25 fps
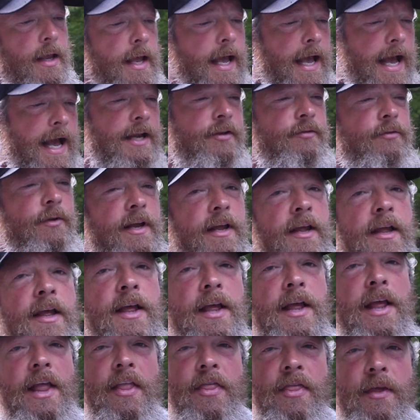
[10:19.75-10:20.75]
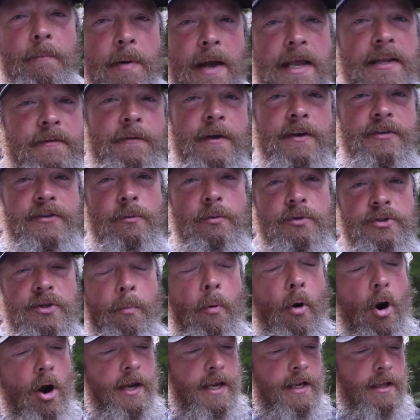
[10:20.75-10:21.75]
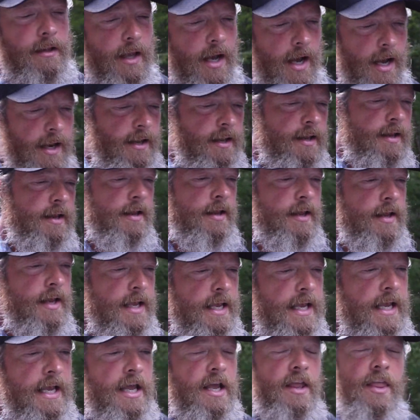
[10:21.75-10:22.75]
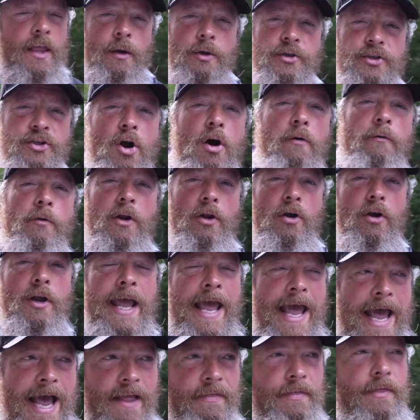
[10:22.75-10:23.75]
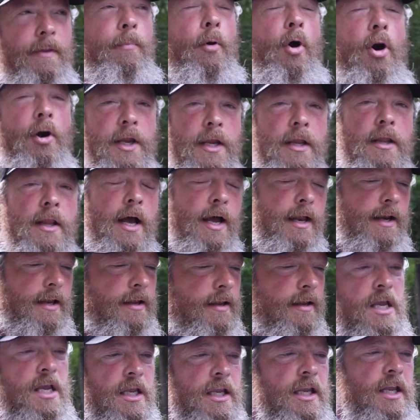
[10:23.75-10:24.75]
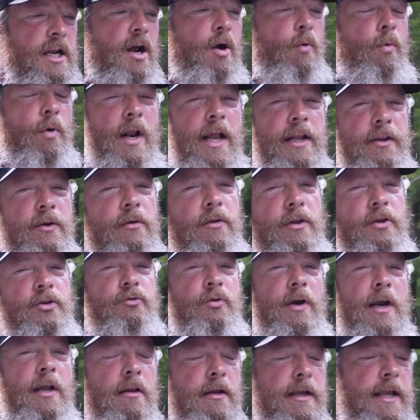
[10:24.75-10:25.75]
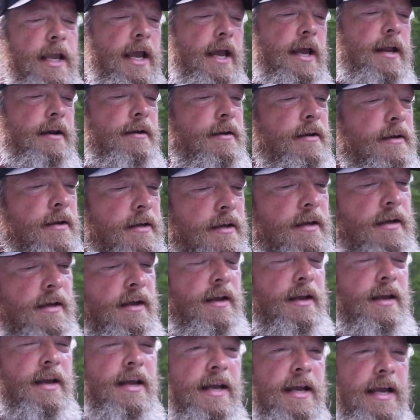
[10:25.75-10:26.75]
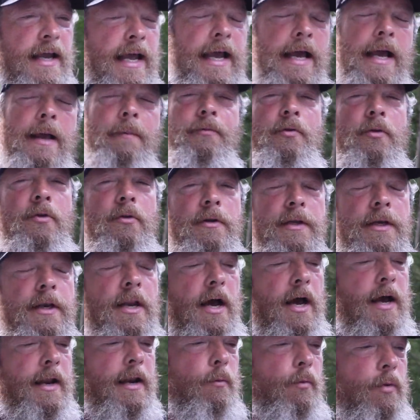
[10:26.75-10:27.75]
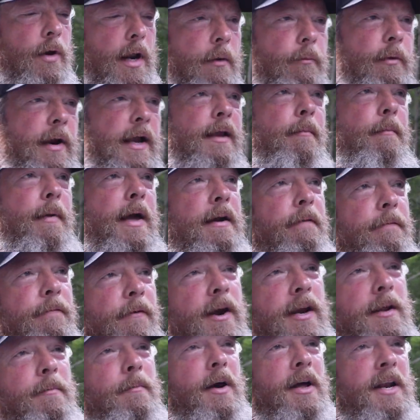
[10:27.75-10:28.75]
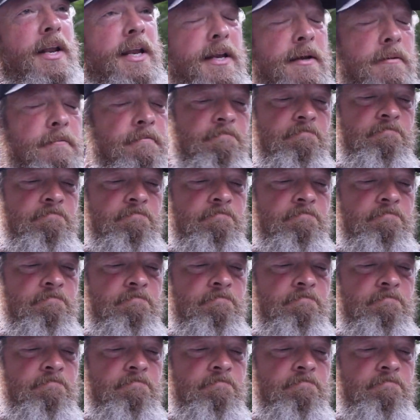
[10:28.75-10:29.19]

Actually, the best vista was the parking lot. There was an overlook at the parking lot. You know, would I do this trail again? Absolutely not. And would I recommend it for anybody?